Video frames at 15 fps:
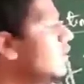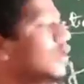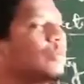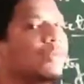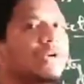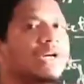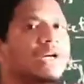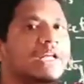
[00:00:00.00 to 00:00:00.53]

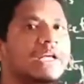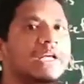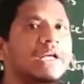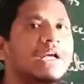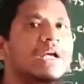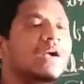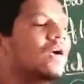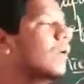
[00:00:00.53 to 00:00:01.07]
in
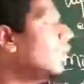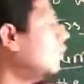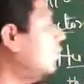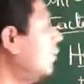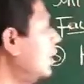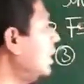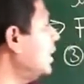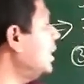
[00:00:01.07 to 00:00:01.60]
humidity
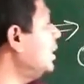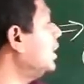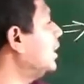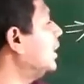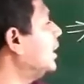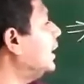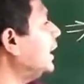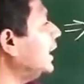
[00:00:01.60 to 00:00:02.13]
will
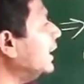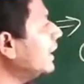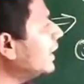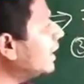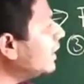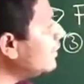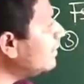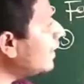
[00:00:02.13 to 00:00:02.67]

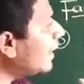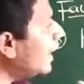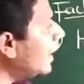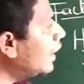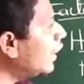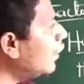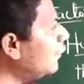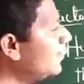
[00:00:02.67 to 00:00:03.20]
increase the
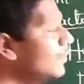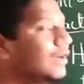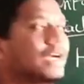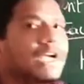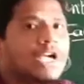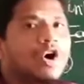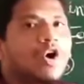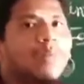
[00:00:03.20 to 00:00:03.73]
rate
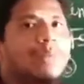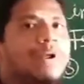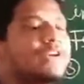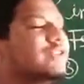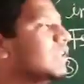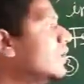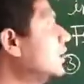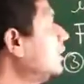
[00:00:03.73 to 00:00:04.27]
of
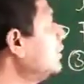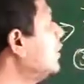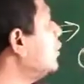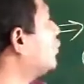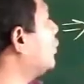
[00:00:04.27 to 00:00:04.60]
evaporation.